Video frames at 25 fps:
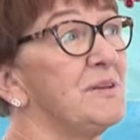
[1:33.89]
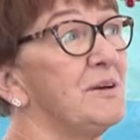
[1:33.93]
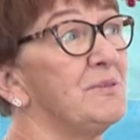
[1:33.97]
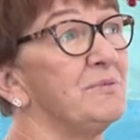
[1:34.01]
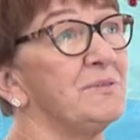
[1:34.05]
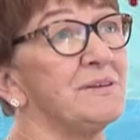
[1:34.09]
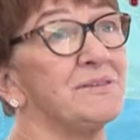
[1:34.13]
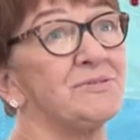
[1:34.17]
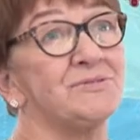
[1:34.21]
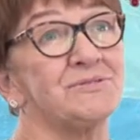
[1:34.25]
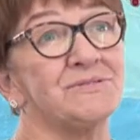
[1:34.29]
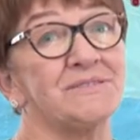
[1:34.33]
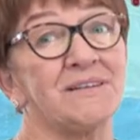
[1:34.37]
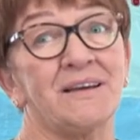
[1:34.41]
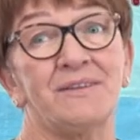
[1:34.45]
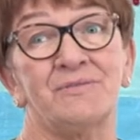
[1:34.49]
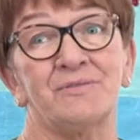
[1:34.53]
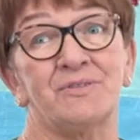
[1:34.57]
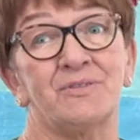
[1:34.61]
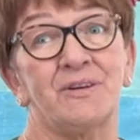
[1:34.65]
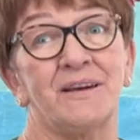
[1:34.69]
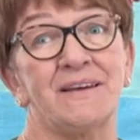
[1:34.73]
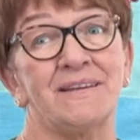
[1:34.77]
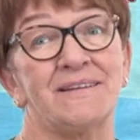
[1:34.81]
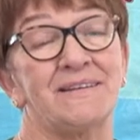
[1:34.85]
Now, we used to
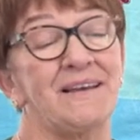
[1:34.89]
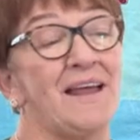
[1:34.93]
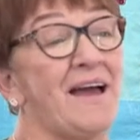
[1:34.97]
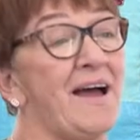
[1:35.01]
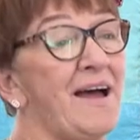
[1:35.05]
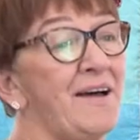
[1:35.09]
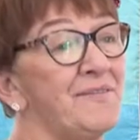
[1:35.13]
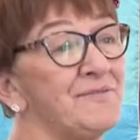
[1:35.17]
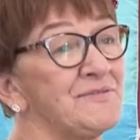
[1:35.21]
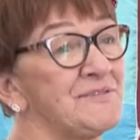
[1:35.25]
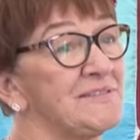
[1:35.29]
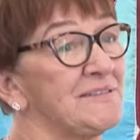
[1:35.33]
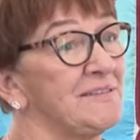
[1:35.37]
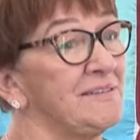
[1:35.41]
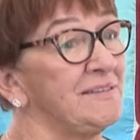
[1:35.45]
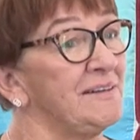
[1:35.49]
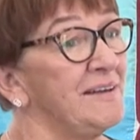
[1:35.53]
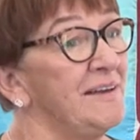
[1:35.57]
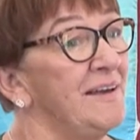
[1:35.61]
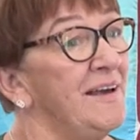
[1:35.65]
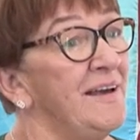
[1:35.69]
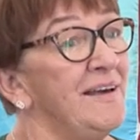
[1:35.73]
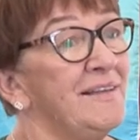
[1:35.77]
have great laughs and